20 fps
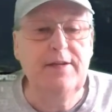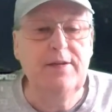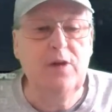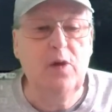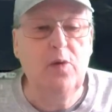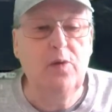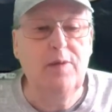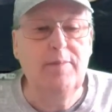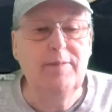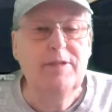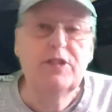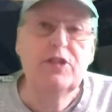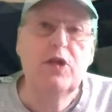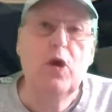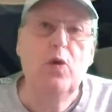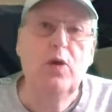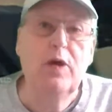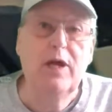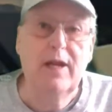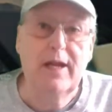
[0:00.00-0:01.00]
know the
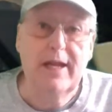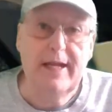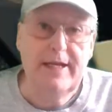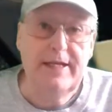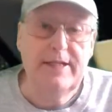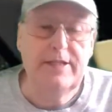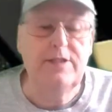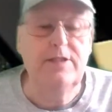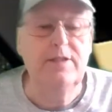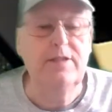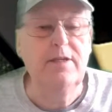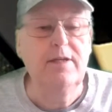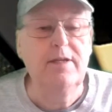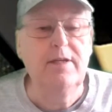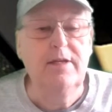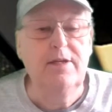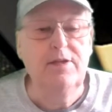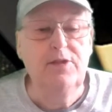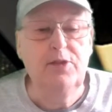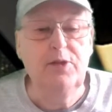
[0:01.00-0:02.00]
Muskoka Lakes
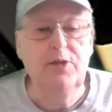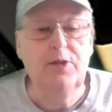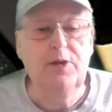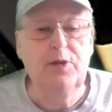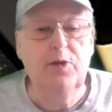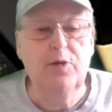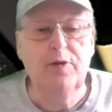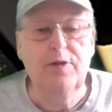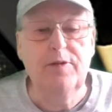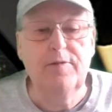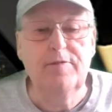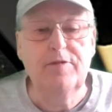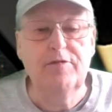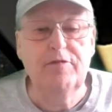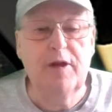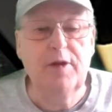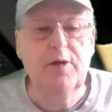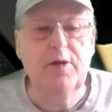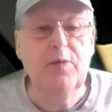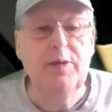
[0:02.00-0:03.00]
to the north of
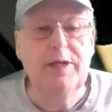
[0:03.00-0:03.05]
Toronto.